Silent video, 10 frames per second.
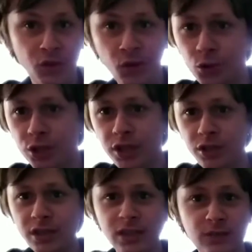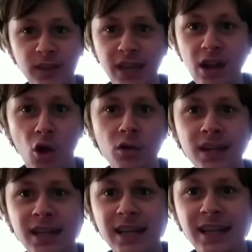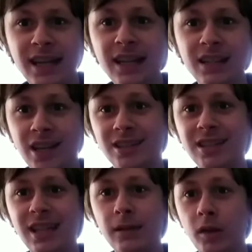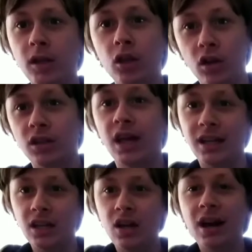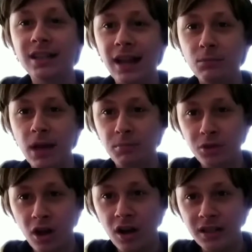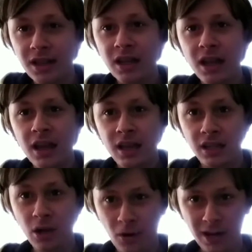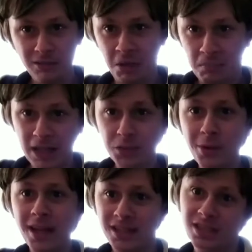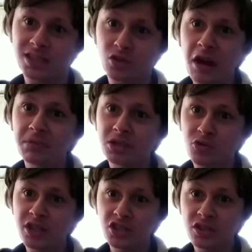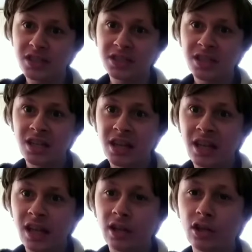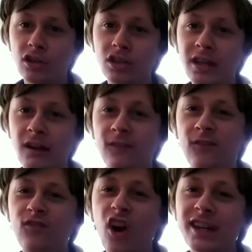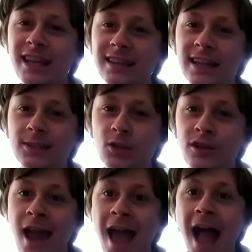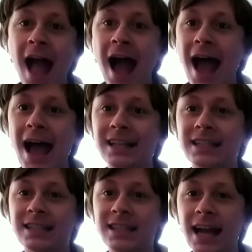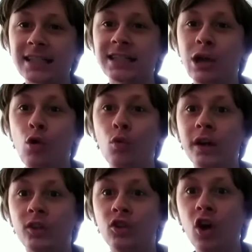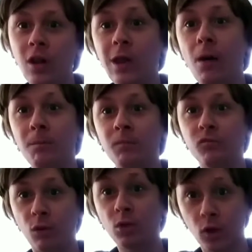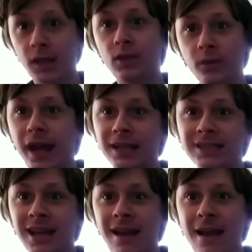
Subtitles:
earlier in this video, he doesn't even look like a goddamn leprechaun. You know what? The best way I can describe this creature is, he looked like a fucking lizard had sex with Gollum from Lord of the Rings.